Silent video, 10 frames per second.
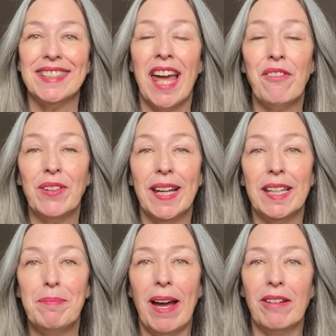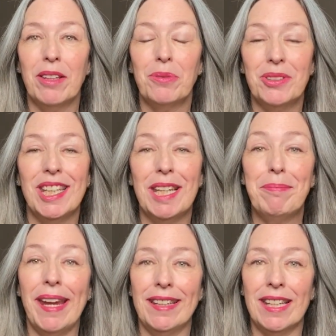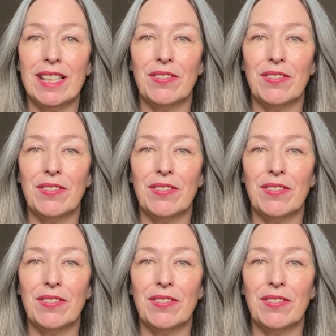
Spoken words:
not forget about the routine maintenance.